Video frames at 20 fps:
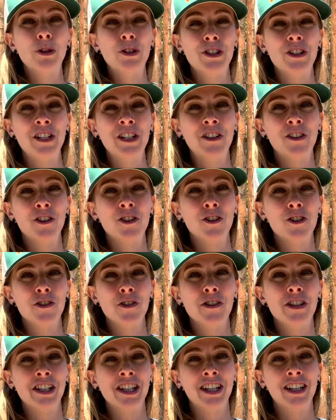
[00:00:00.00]
sneakers
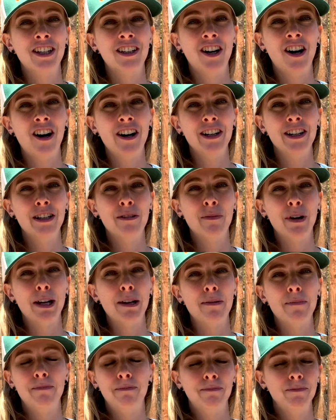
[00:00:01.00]
used to get caught in
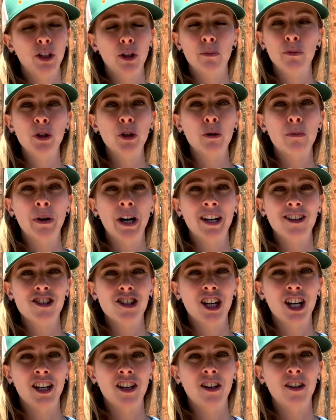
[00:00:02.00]
my commuter bike
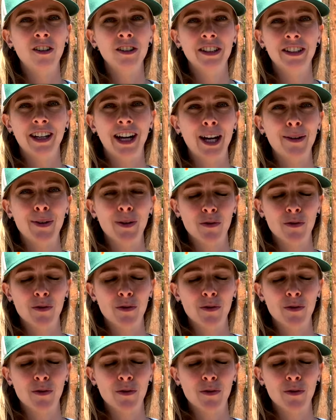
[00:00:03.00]
chain all the time,